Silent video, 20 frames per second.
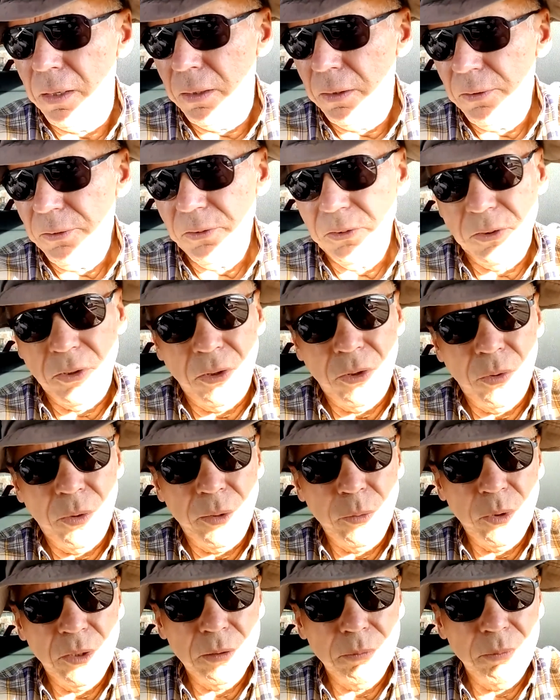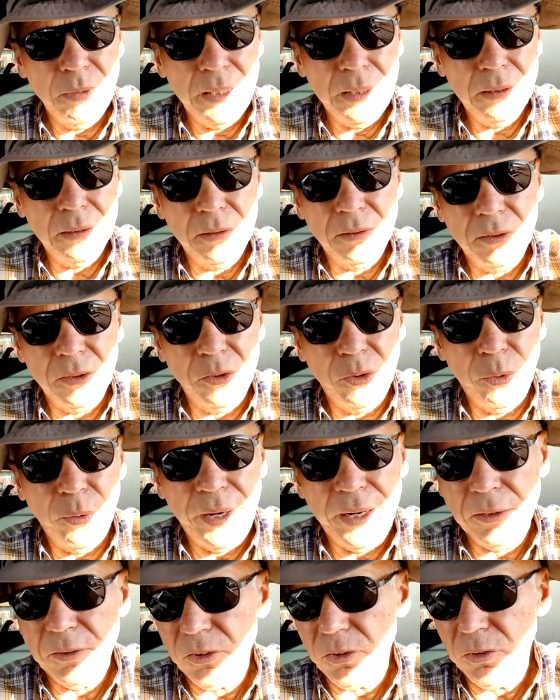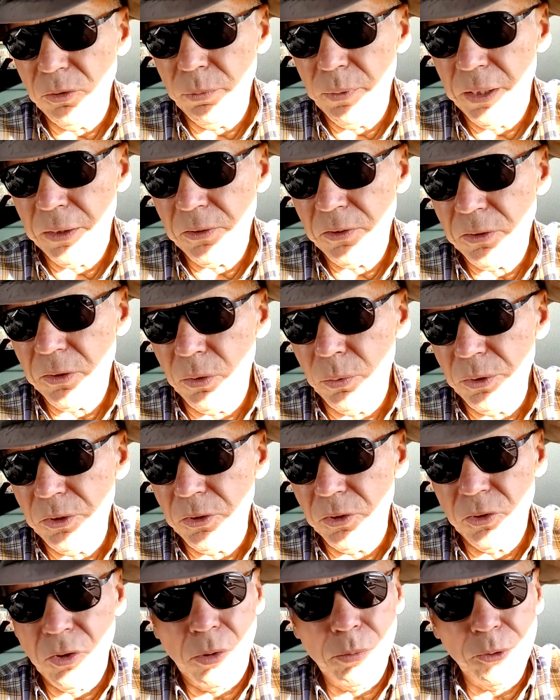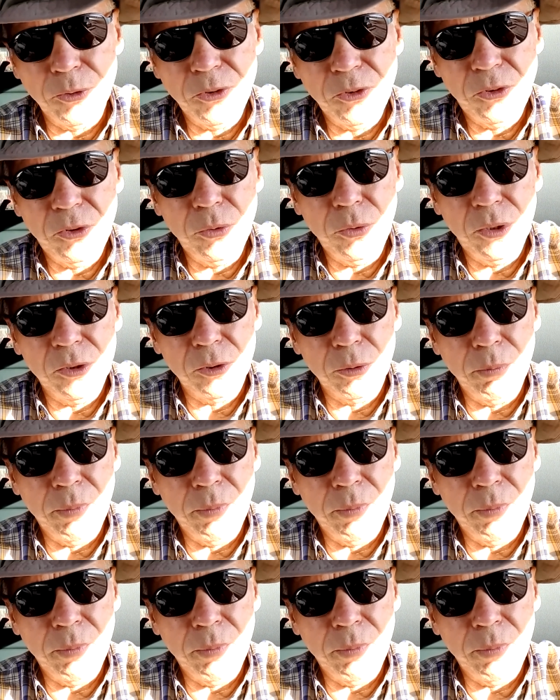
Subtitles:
So I want to make it to Grants, New Mexico, which is almost 200